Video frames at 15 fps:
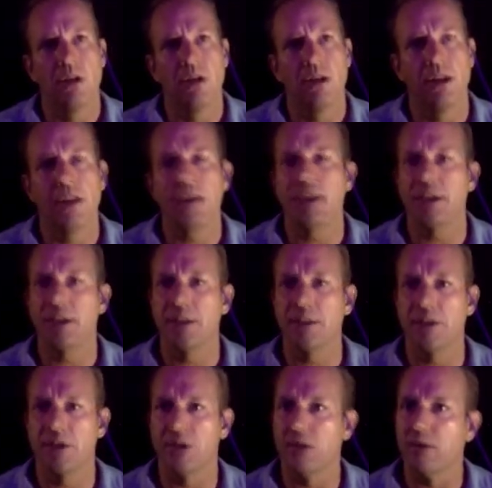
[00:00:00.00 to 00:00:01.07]
Income
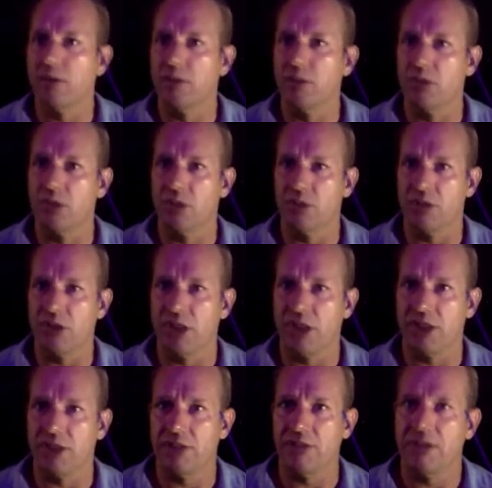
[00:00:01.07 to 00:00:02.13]
is a little bit more
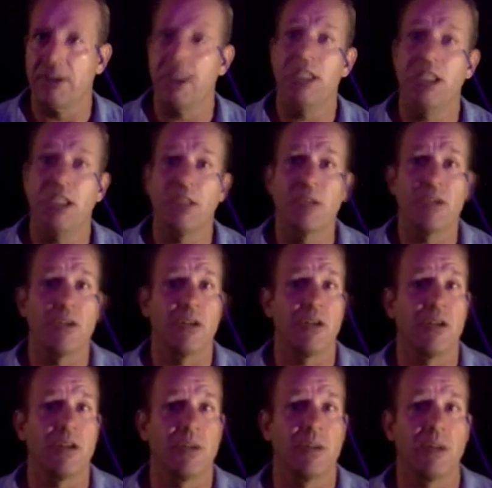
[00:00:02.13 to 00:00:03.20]
objective. Income is
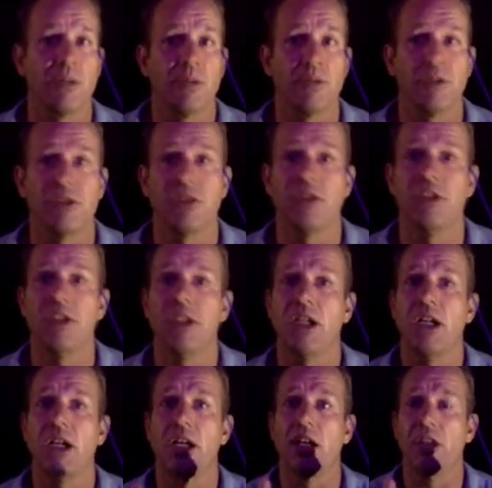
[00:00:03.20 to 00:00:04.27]
all about moving to the
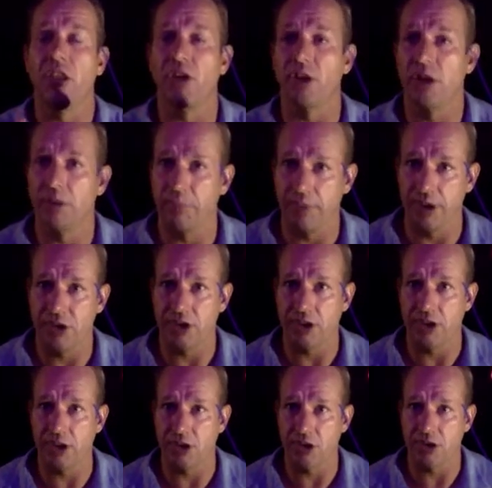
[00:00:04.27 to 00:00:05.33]
other budget
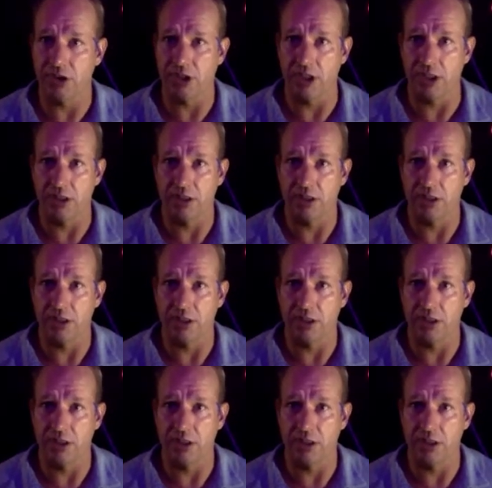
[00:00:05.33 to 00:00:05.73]
constraint,